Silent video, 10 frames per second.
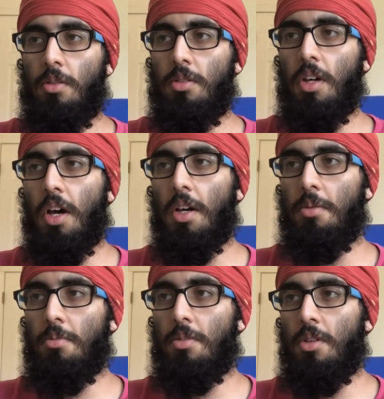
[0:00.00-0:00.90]

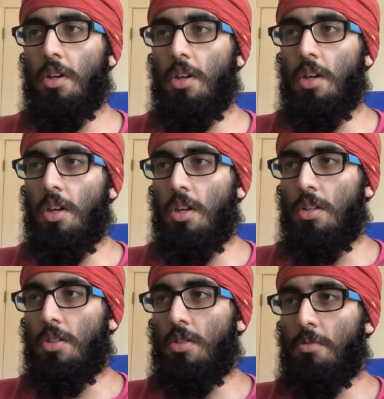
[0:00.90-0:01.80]
times
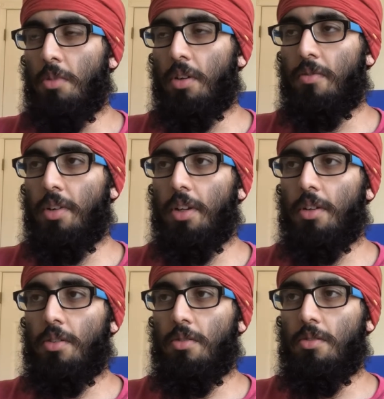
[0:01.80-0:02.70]
to make a
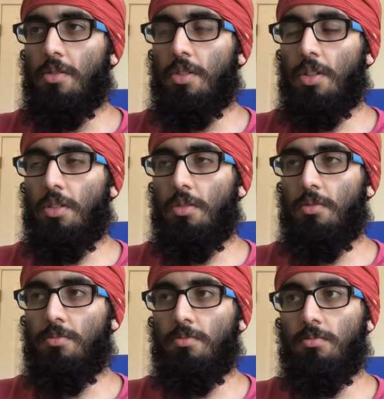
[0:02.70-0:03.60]
video. So
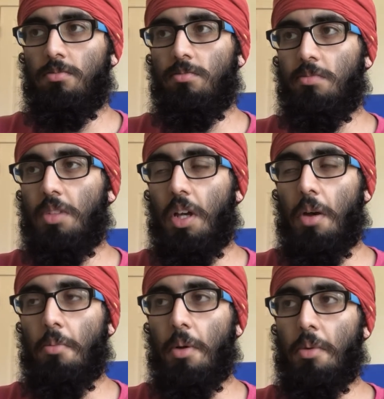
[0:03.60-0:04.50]
yeah,
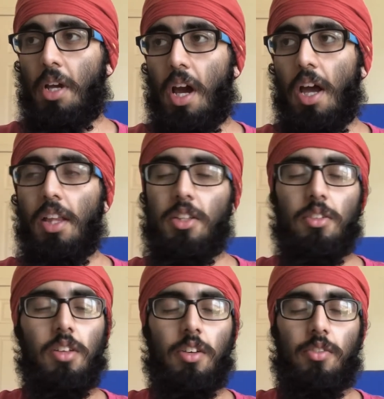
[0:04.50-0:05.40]
but I mean, I
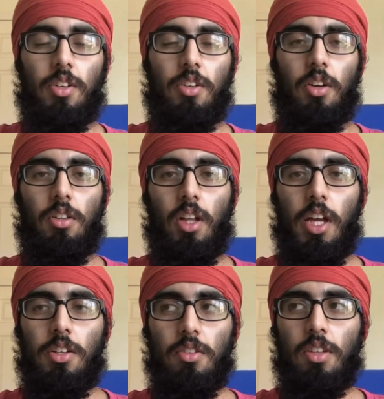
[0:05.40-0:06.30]
do like making
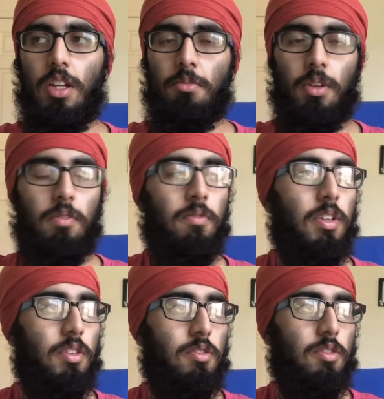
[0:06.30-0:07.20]

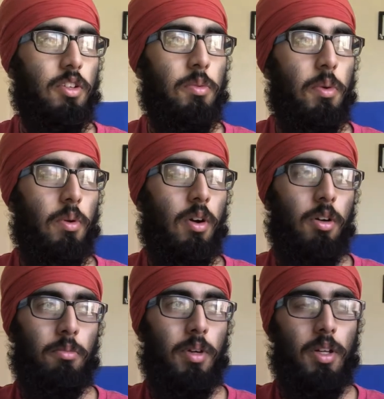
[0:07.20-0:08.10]
videos, so don't get me
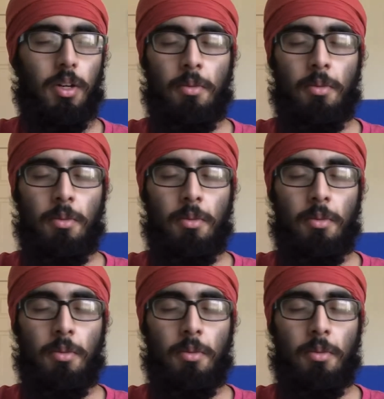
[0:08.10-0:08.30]
wrong, but